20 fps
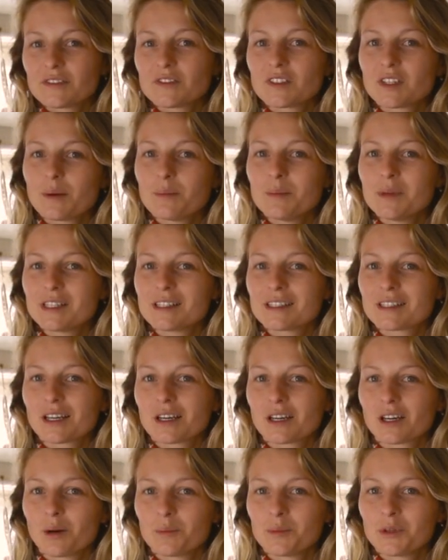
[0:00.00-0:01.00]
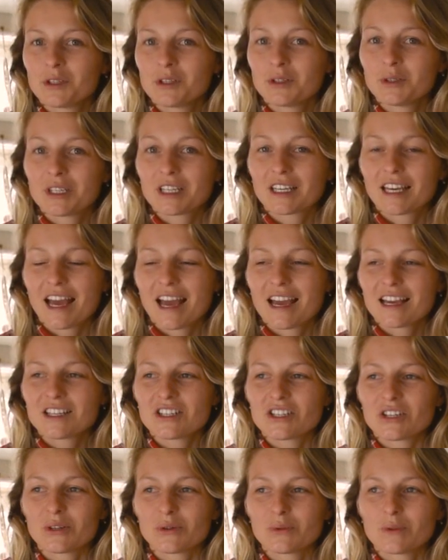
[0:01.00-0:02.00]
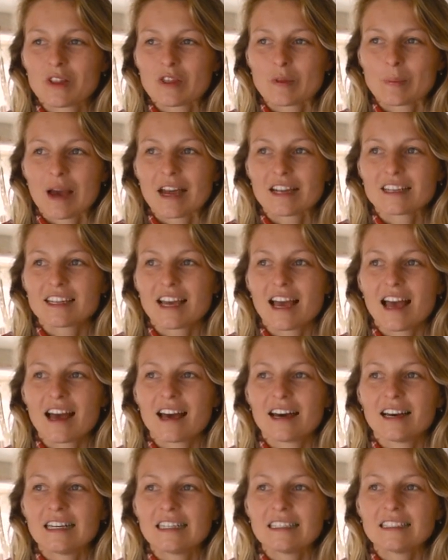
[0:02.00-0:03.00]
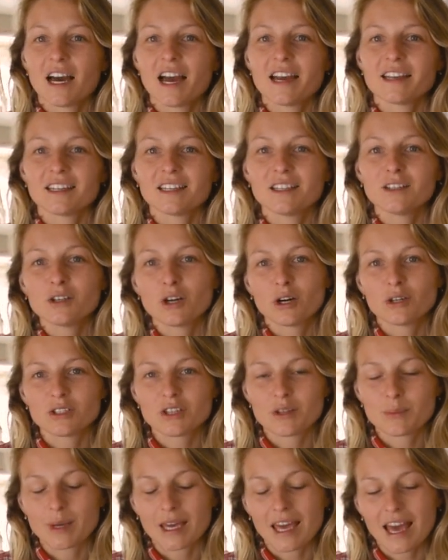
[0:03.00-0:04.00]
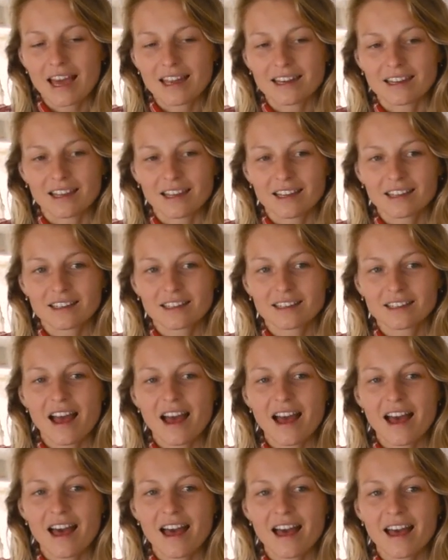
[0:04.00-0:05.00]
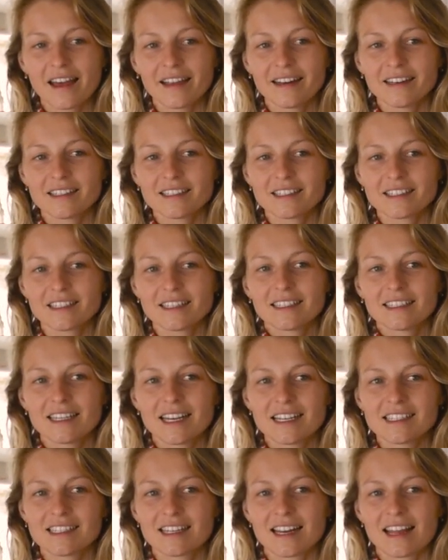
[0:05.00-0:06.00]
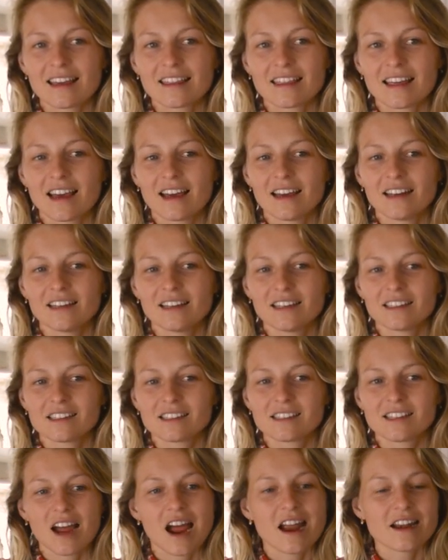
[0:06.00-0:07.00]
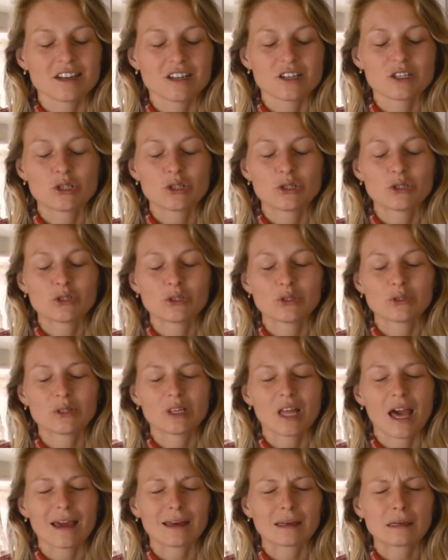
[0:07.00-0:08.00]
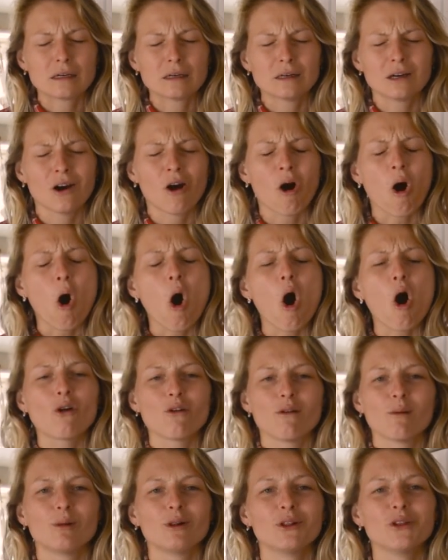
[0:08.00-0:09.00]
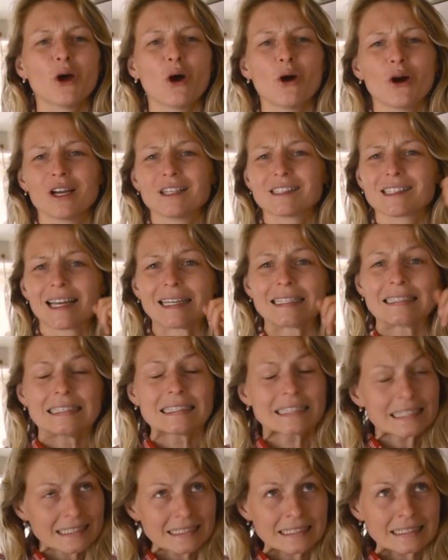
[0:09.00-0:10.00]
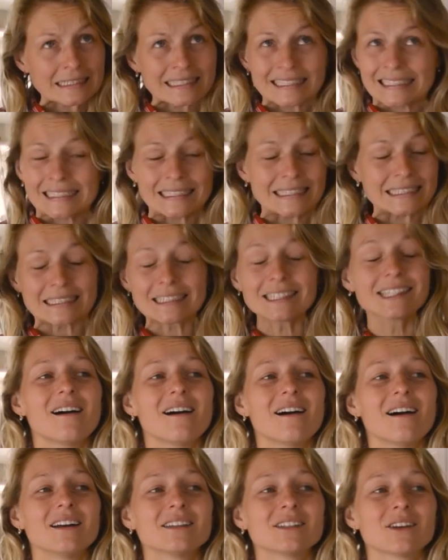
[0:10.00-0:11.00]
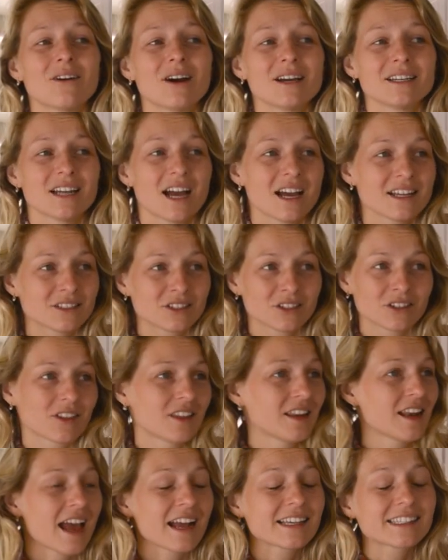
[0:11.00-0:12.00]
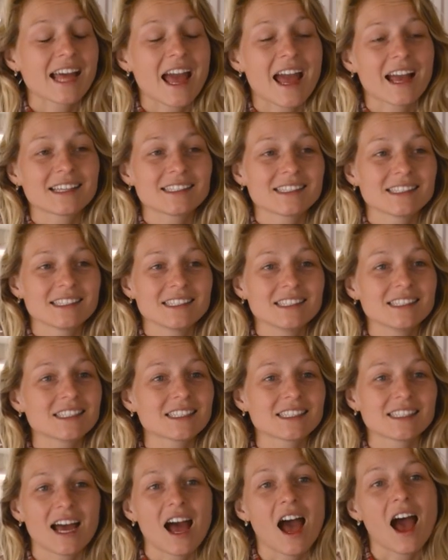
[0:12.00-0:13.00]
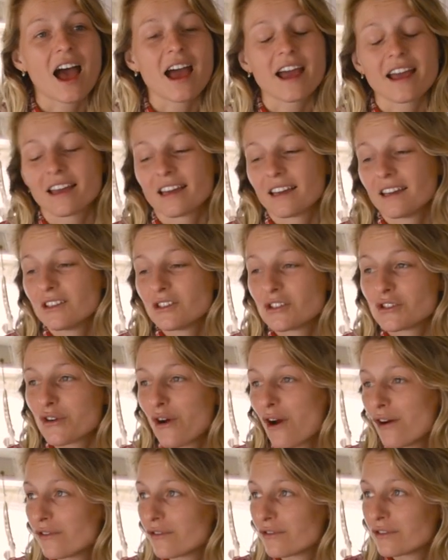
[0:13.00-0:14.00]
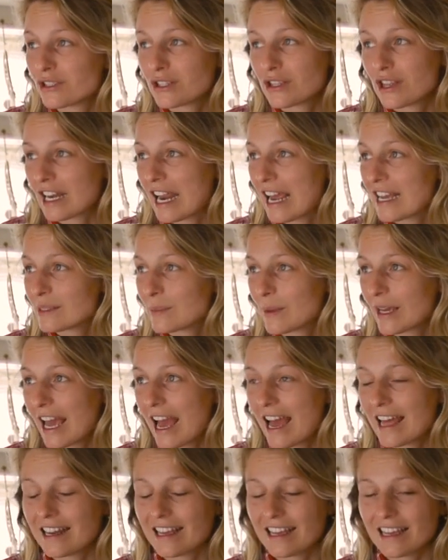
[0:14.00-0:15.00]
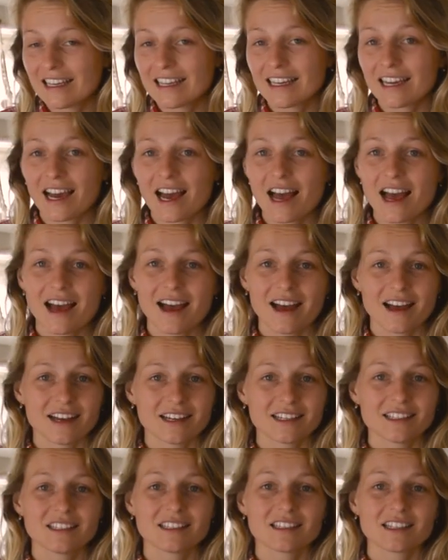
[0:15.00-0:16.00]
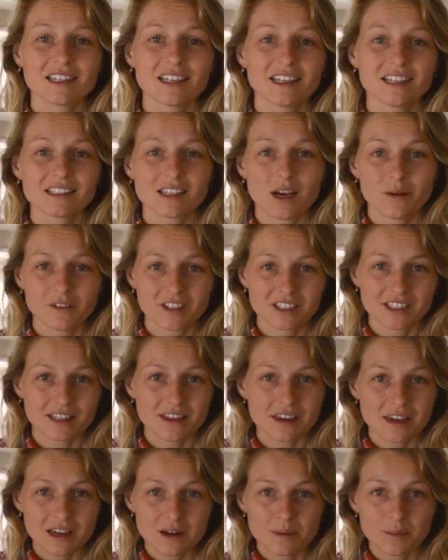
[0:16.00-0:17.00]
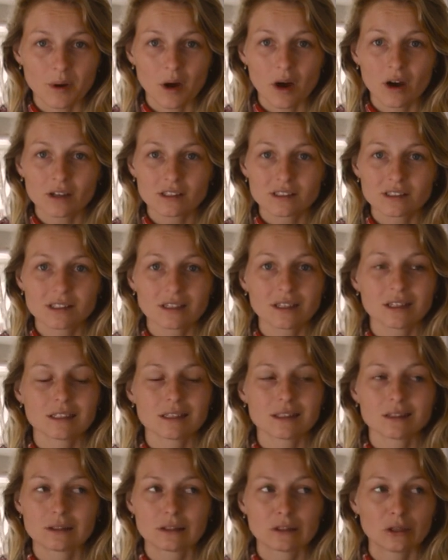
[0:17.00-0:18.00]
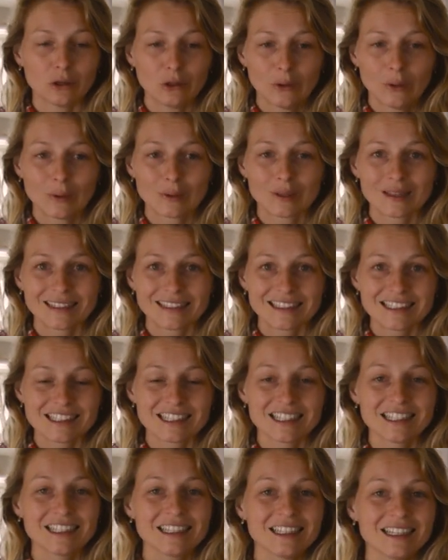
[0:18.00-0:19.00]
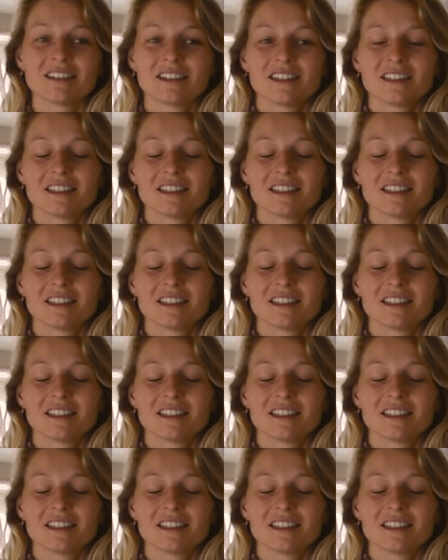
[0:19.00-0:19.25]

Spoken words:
of some miscommunication with my dad, I didn't go to the mechanic. And yesterday then, it started to do like a horrible noise, like geek! So I took the next exit, I drove to the next mechanic, and it's obviously the gearbox, it's totally done.